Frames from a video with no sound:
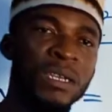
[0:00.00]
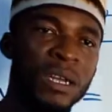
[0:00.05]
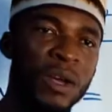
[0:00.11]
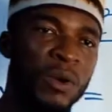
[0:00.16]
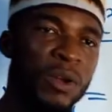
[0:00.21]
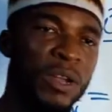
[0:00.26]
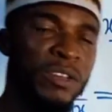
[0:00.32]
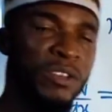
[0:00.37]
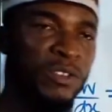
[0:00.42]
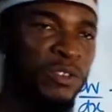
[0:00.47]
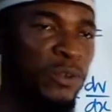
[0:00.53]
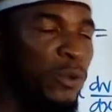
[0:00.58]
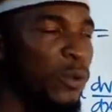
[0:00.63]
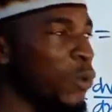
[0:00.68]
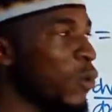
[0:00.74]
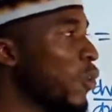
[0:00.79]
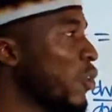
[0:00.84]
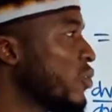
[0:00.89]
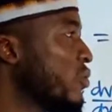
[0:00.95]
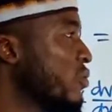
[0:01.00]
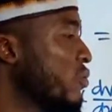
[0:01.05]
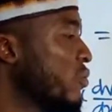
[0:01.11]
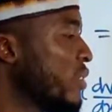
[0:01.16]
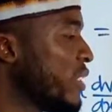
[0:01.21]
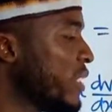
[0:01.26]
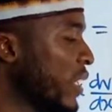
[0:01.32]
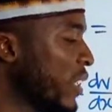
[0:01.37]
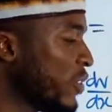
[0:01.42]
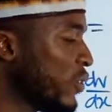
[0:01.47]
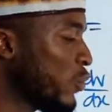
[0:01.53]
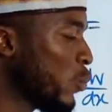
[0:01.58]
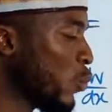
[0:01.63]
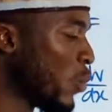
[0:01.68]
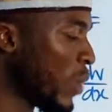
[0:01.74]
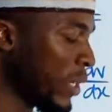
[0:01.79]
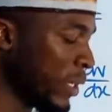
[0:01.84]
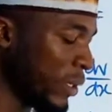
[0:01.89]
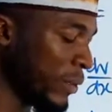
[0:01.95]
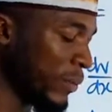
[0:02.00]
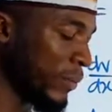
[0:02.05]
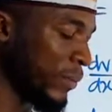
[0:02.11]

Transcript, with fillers: Now let us look on to the next one.